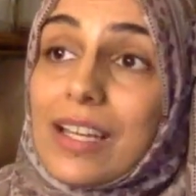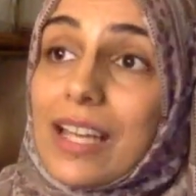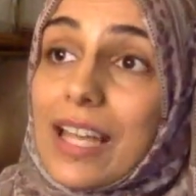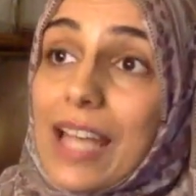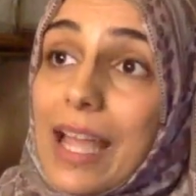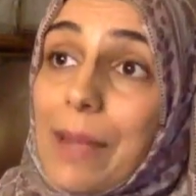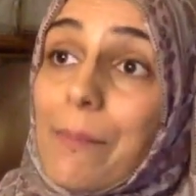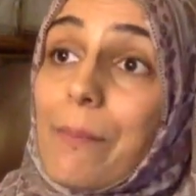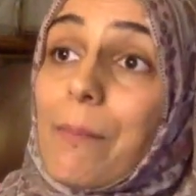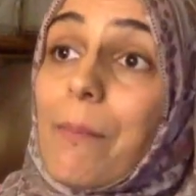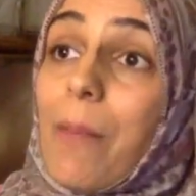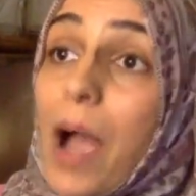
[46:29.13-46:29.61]

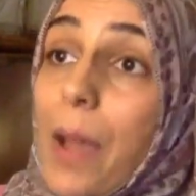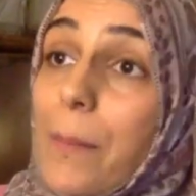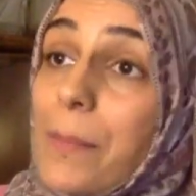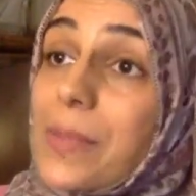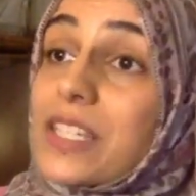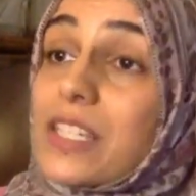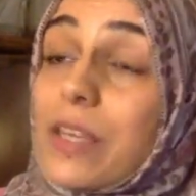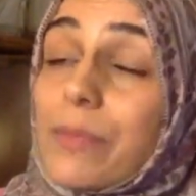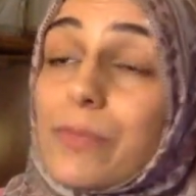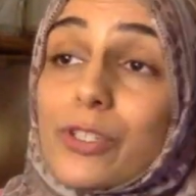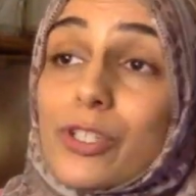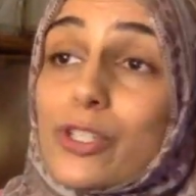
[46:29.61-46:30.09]
It might be
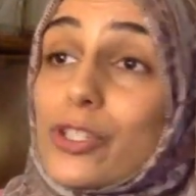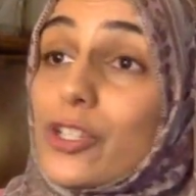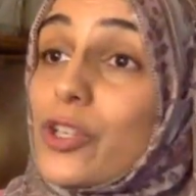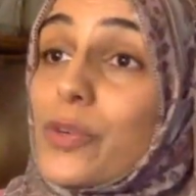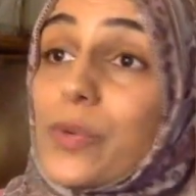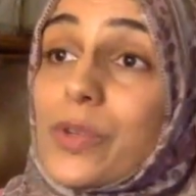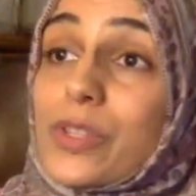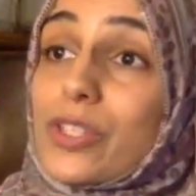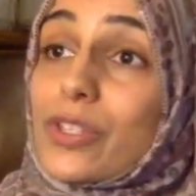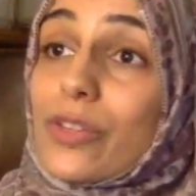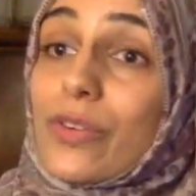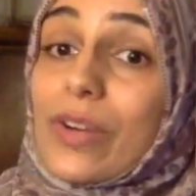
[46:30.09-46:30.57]
something to do
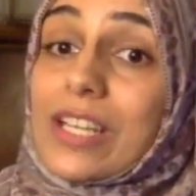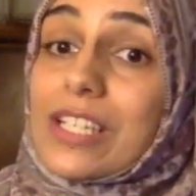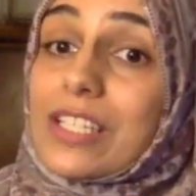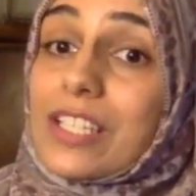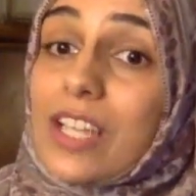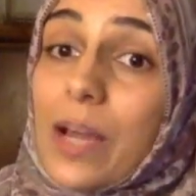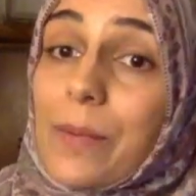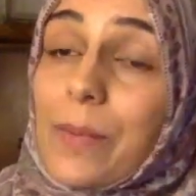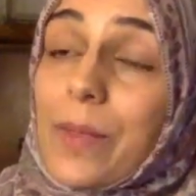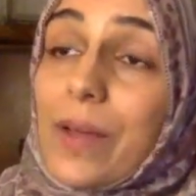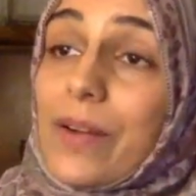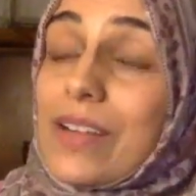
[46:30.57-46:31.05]
with screen
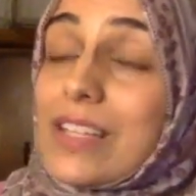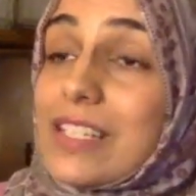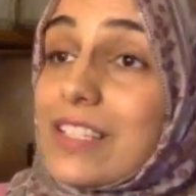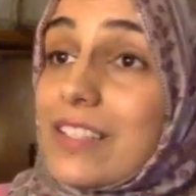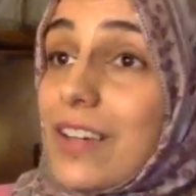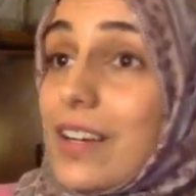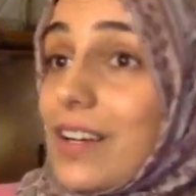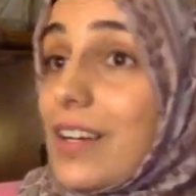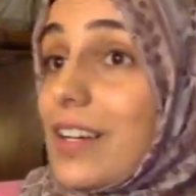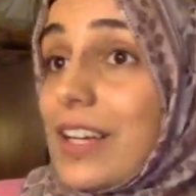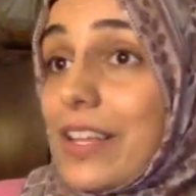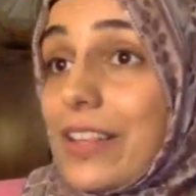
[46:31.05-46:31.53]
time. There is
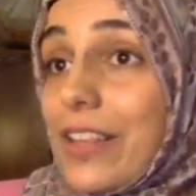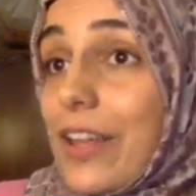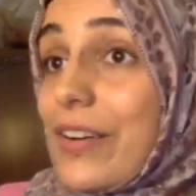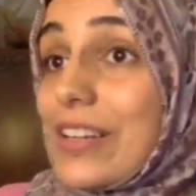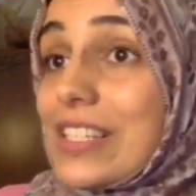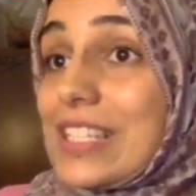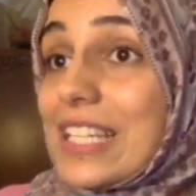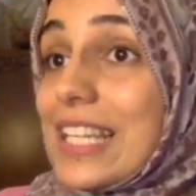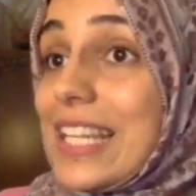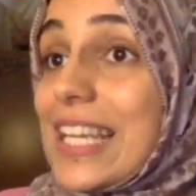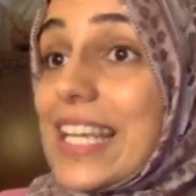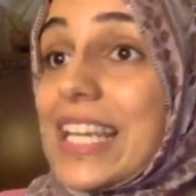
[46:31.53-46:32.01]

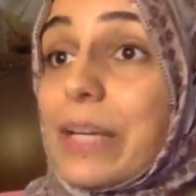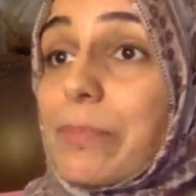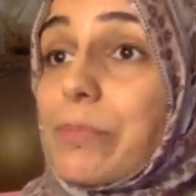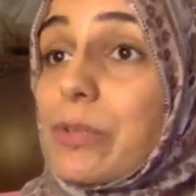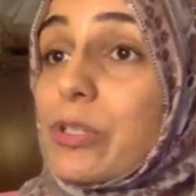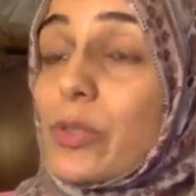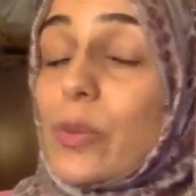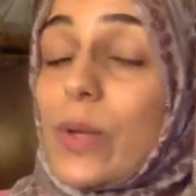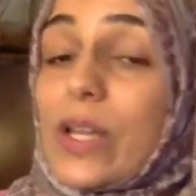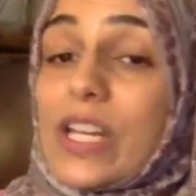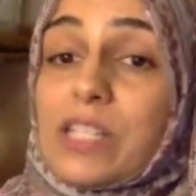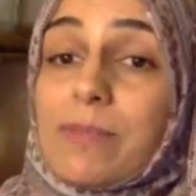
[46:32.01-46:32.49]
a link
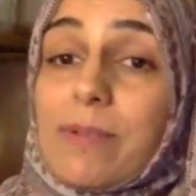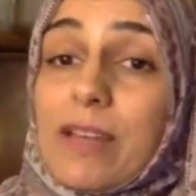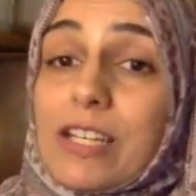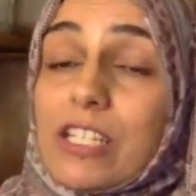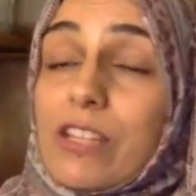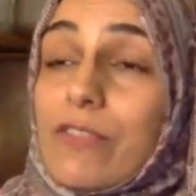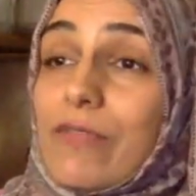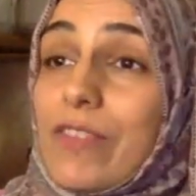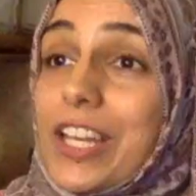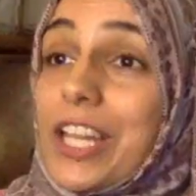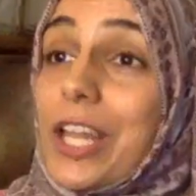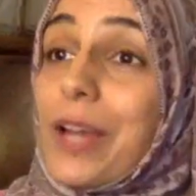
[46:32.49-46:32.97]
between,
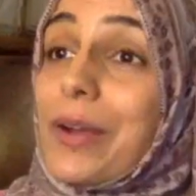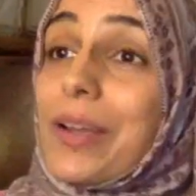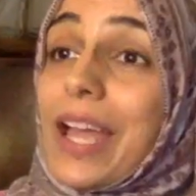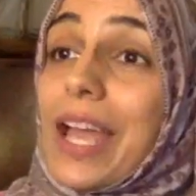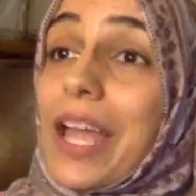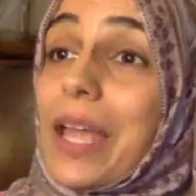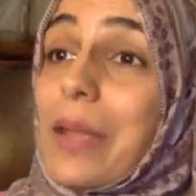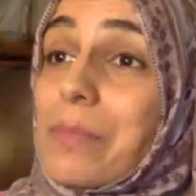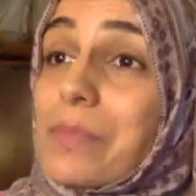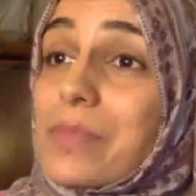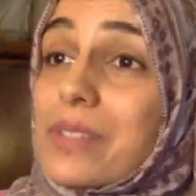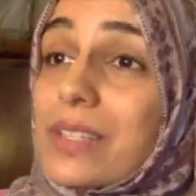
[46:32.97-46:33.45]
especially video
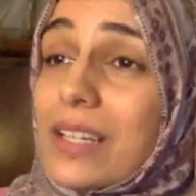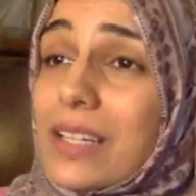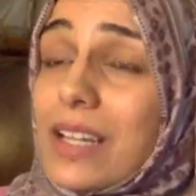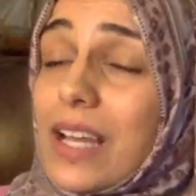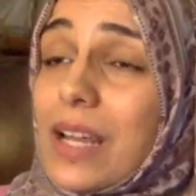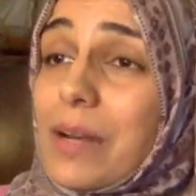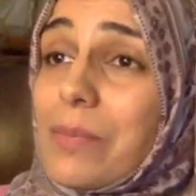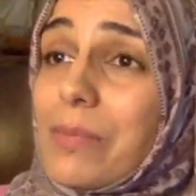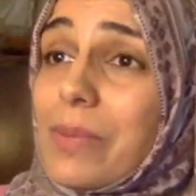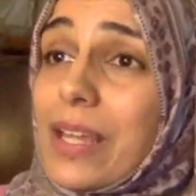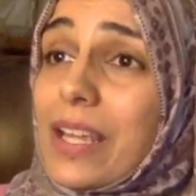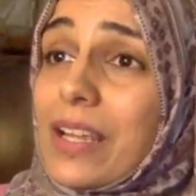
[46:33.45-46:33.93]
games
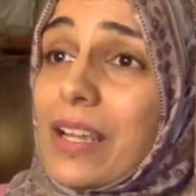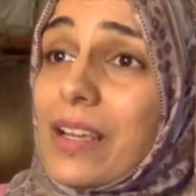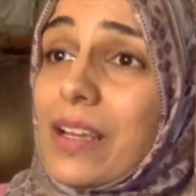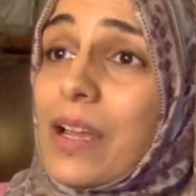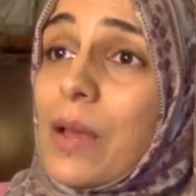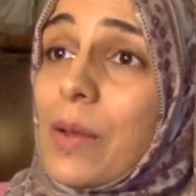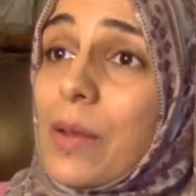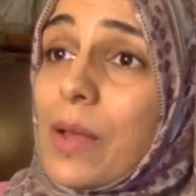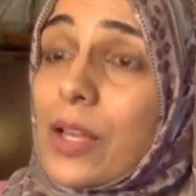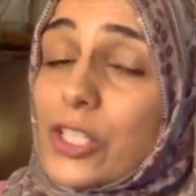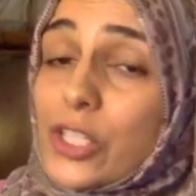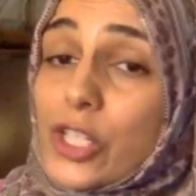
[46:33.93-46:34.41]
and
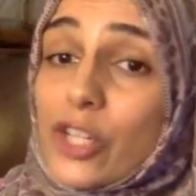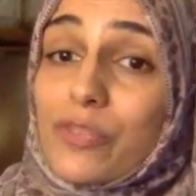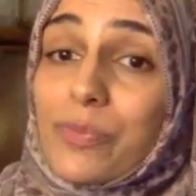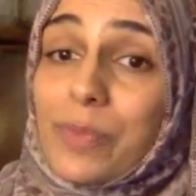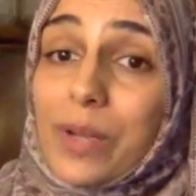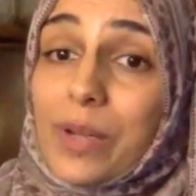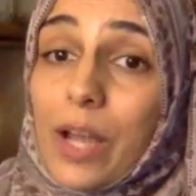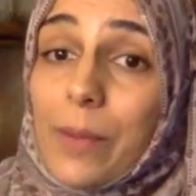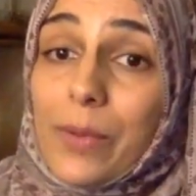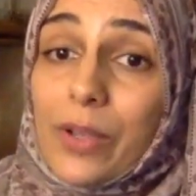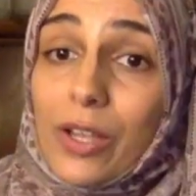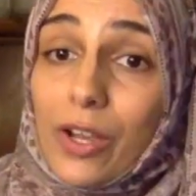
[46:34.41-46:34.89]
children
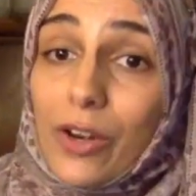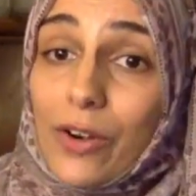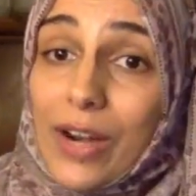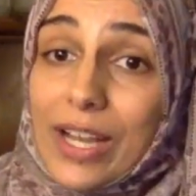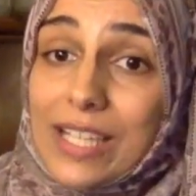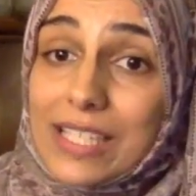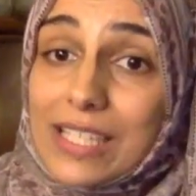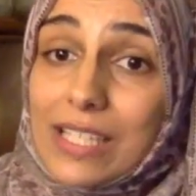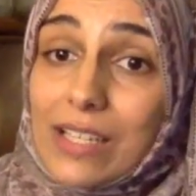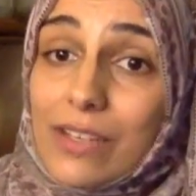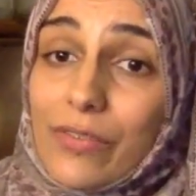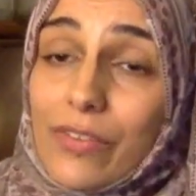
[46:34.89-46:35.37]
becoming
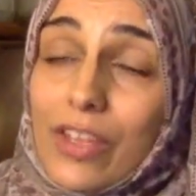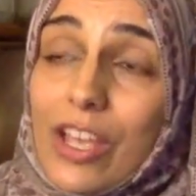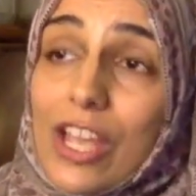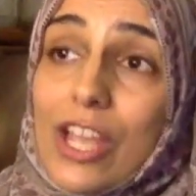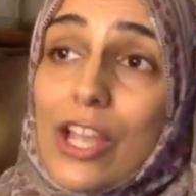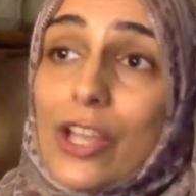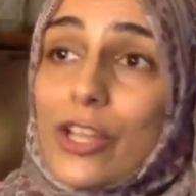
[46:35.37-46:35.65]
aggressive.